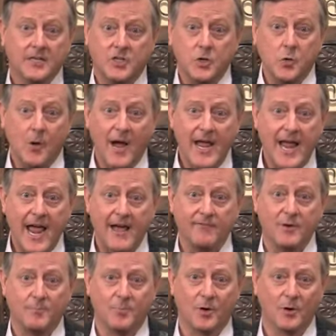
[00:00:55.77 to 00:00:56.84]
Do I have
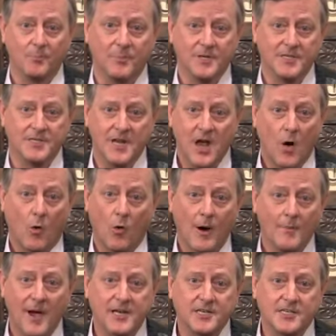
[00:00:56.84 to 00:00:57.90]
a purpose? Or
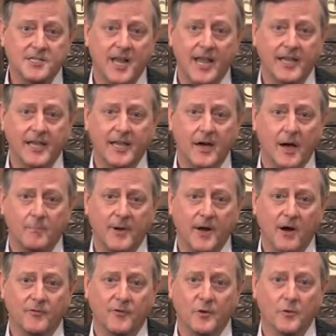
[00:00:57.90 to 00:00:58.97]
am I just taking up
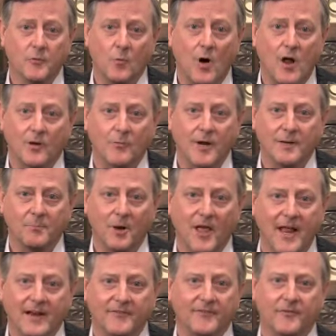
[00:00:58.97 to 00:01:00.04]
air, food, and water on a
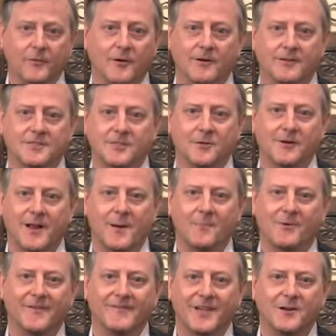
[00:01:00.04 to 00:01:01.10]
planet for a certain
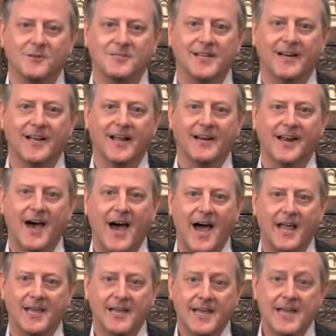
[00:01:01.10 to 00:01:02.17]
number of years and then I die?